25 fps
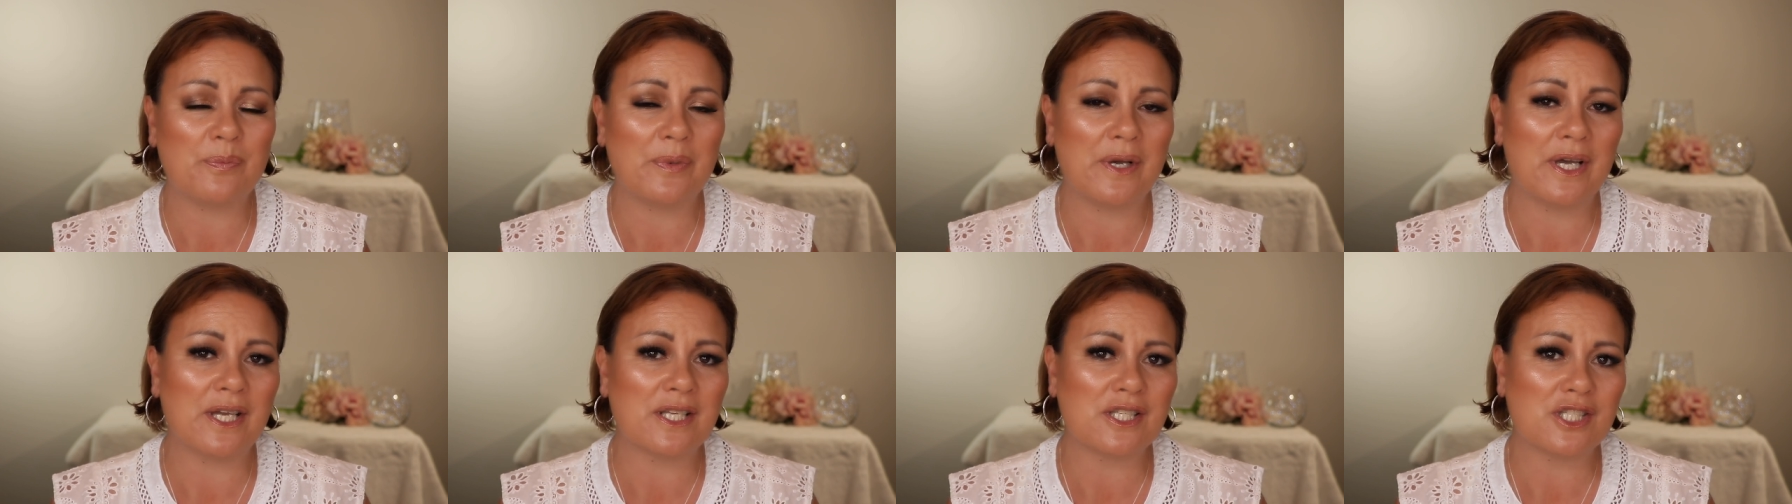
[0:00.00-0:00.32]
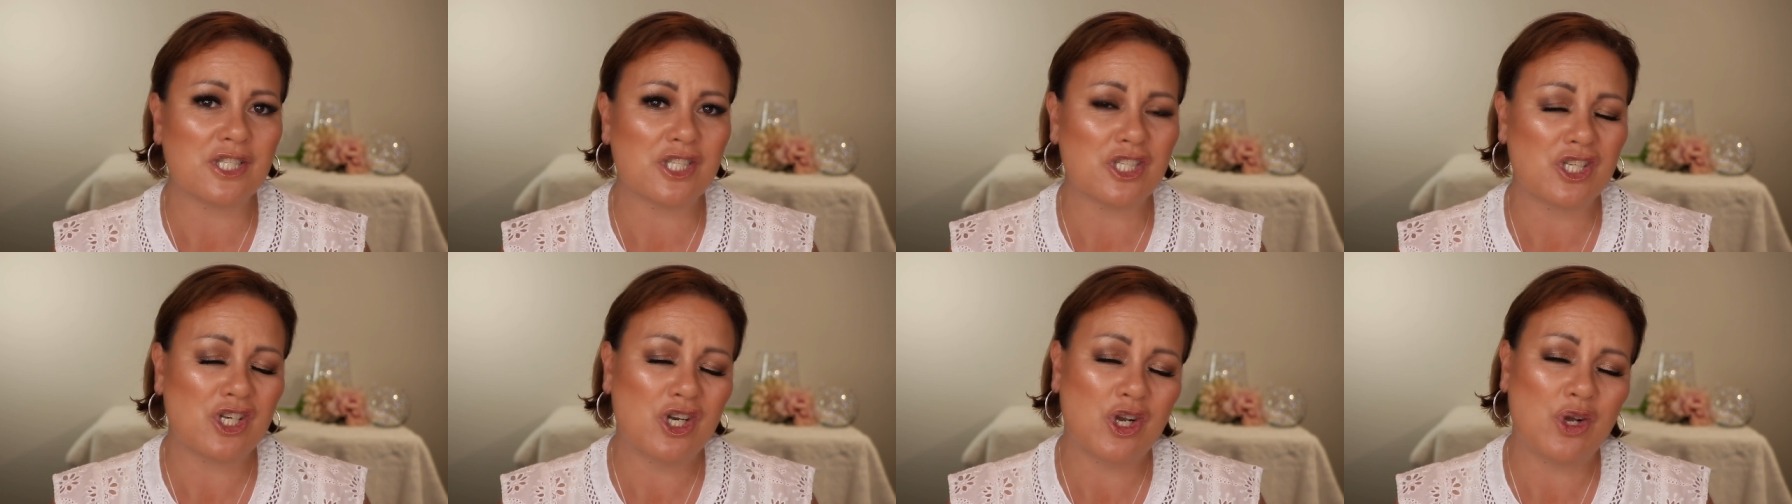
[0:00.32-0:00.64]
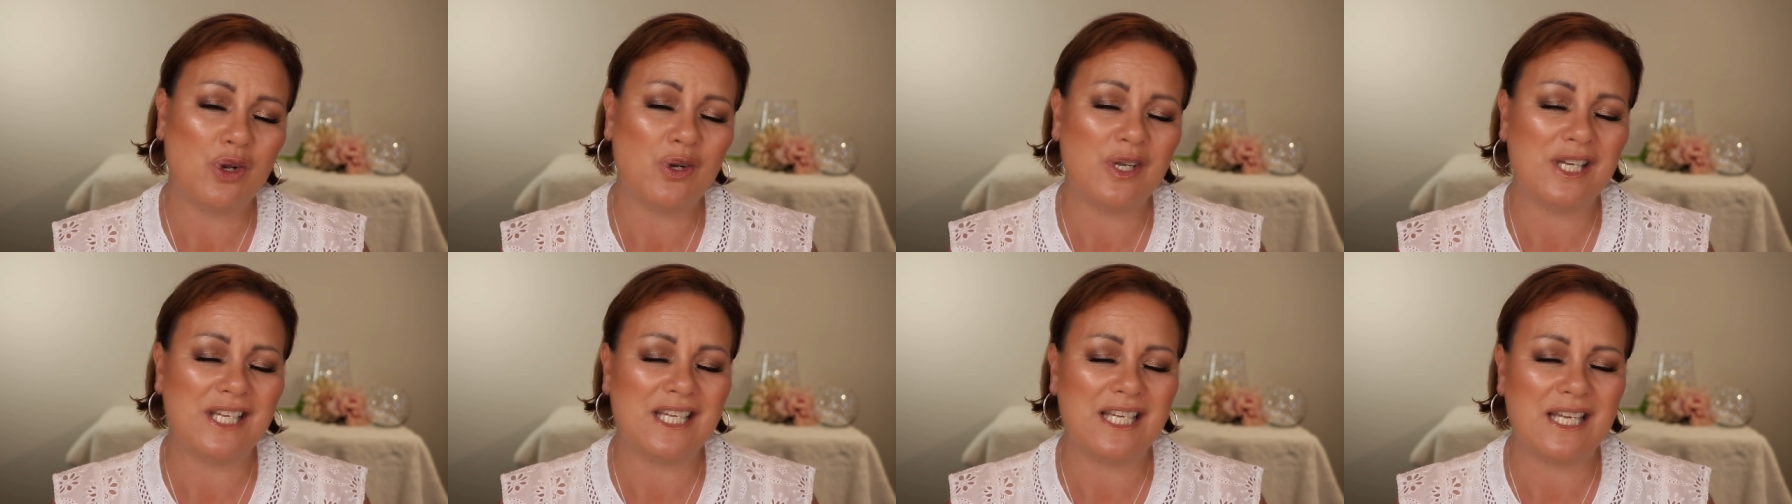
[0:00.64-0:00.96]
but
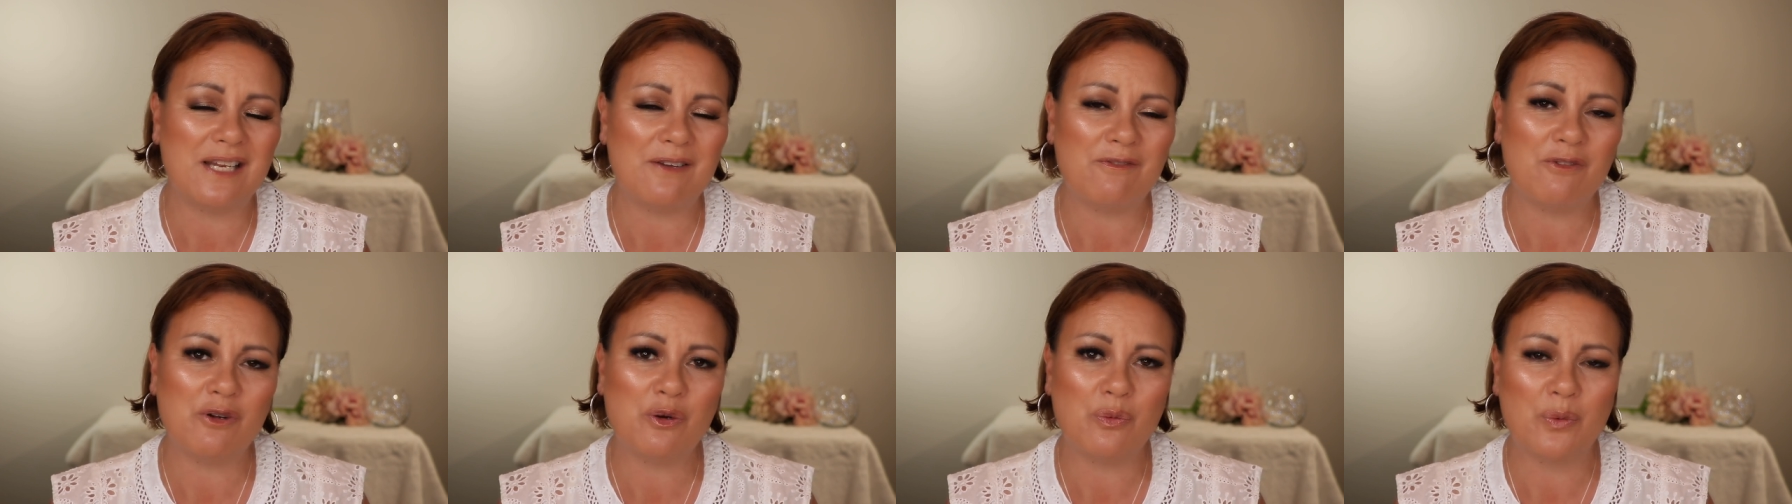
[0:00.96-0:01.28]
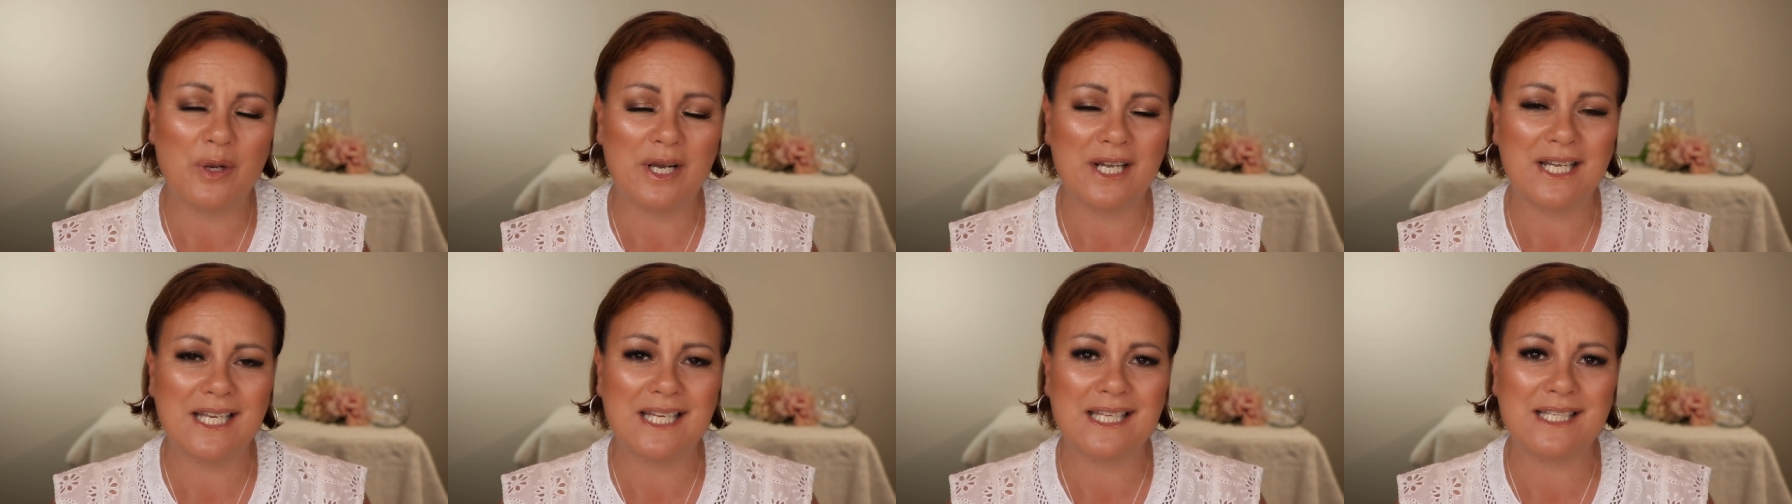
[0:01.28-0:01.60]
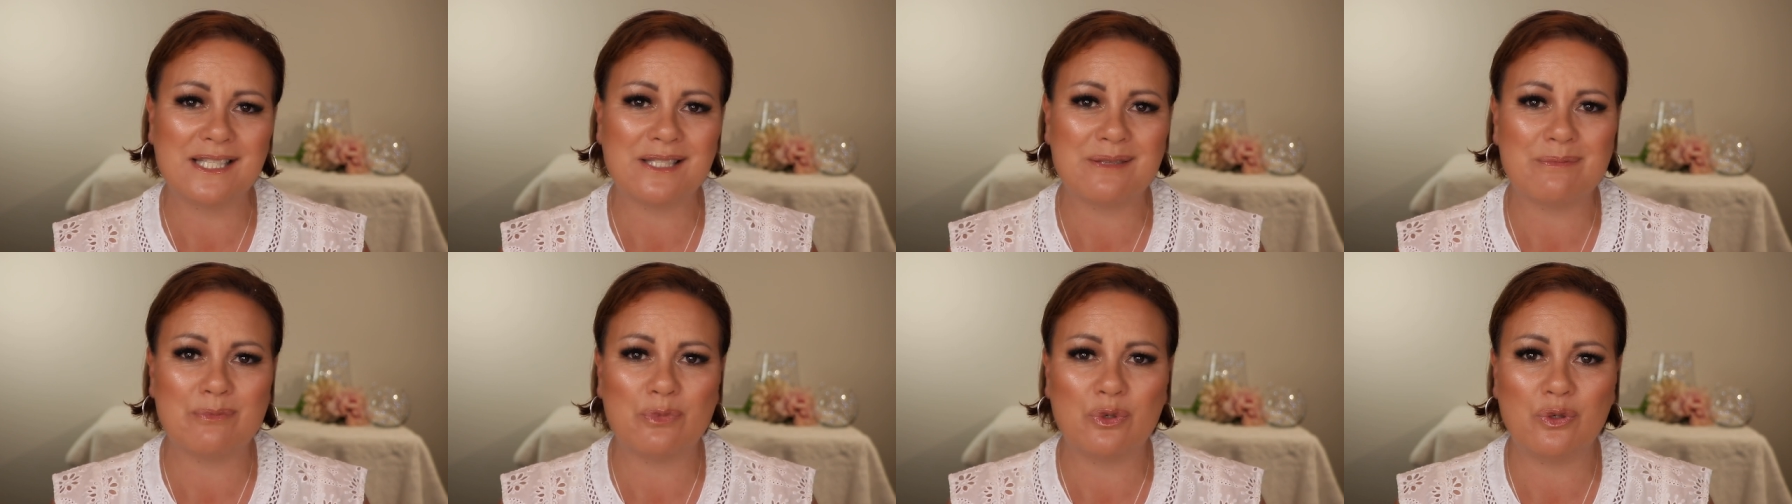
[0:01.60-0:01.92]
slowly everyone
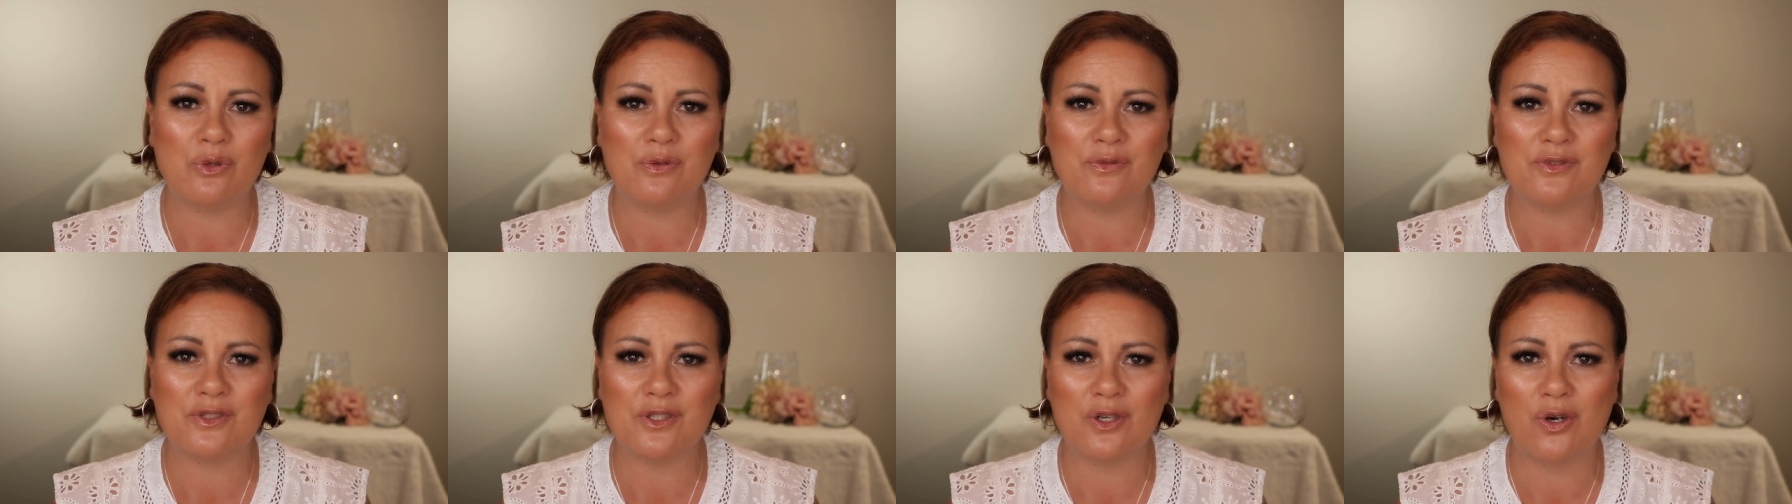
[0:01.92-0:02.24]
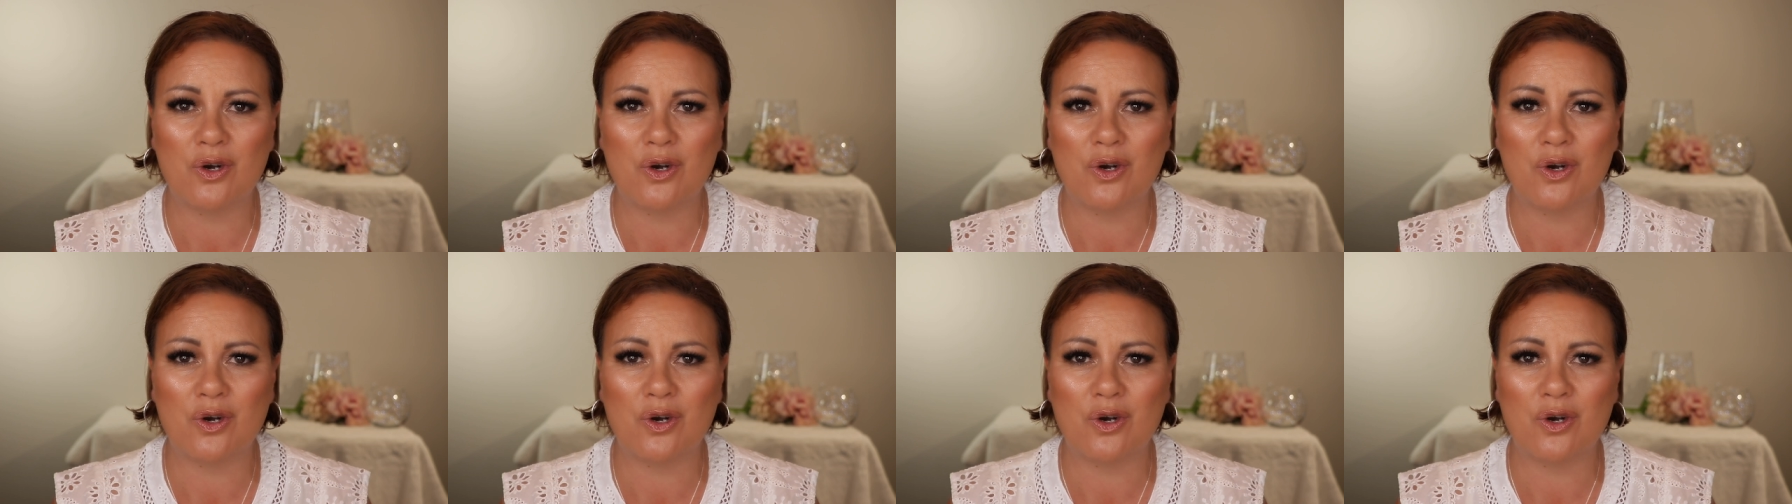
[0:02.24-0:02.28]
has moved